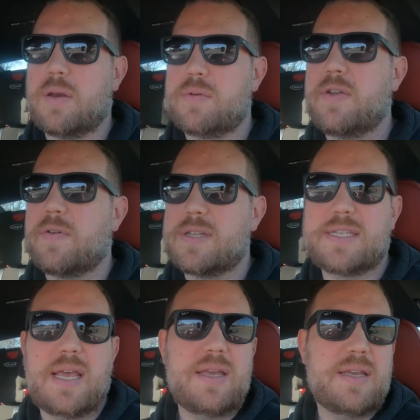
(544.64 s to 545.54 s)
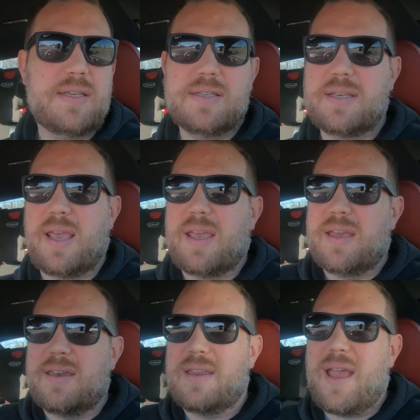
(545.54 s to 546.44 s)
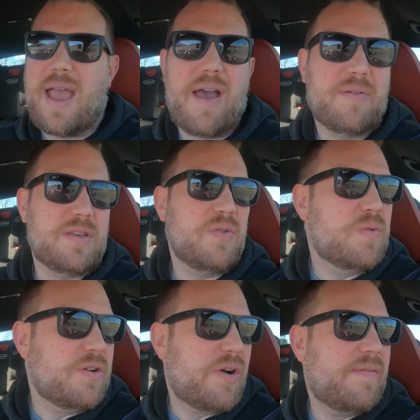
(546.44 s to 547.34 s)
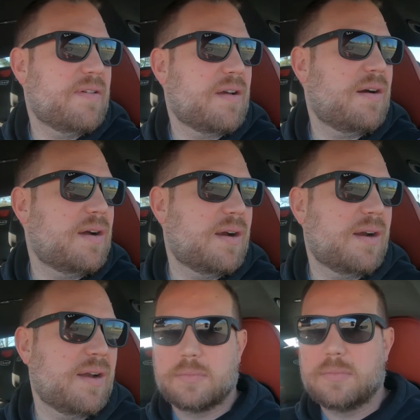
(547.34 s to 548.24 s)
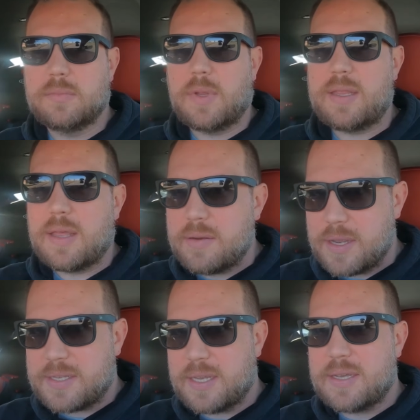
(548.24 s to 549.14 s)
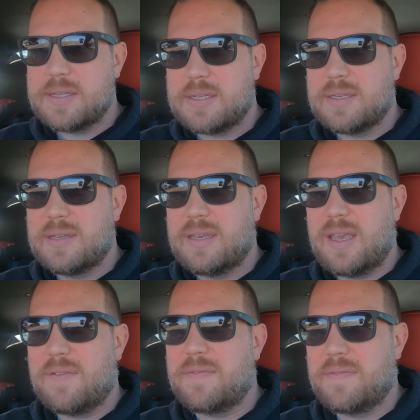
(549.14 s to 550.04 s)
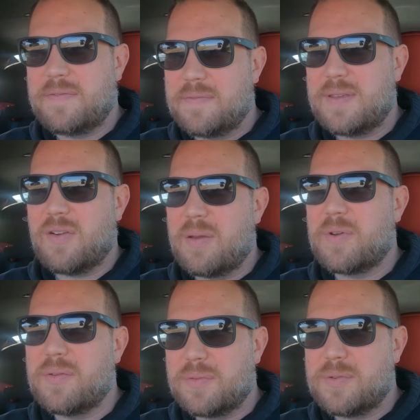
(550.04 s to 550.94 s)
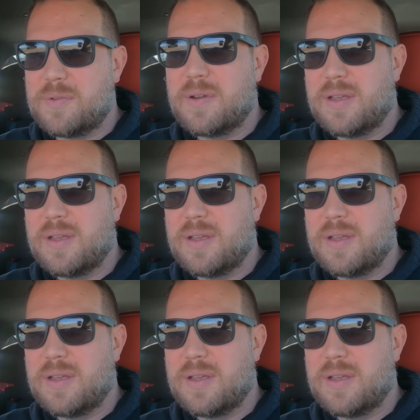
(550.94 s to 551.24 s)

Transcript: different settings and how you want to drive the car. And the other nice thing is, if I'm going through